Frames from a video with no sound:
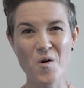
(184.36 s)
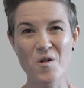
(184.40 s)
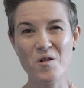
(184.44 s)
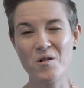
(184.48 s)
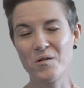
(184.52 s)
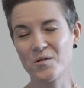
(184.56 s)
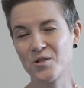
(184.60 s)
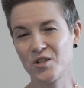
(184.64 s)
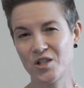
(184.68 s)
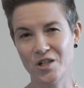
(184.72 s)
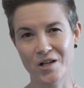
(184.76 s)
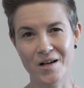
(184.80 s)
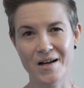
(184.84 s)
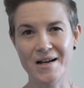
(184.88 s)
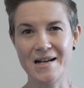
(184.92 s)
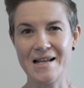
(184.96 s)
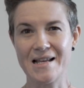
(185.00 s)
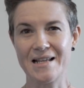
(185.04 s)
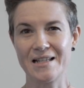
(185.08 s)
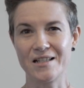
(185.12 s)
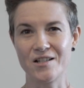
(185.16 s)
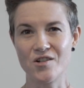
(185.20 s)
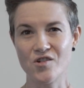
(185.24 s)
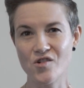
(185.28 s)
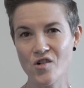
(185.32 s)
all
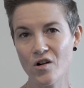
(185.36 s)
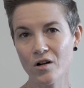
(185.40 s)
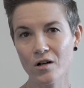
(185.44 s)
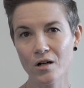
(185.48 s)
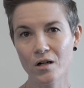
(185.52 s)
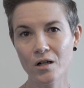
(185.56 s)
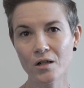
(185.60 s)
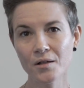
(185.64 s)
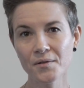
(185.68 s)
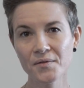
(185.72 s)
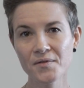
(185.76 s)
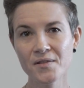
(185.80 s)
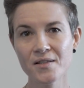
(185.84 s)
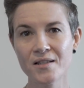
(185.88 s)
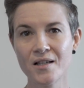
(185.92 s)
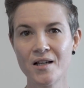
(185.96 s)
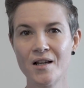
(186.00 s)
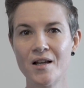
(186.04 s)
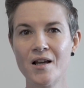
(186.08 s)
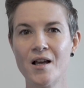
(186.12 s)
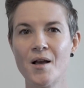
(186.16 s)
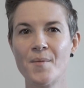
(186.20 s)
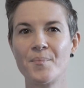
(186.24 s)
Chinese knockoffs,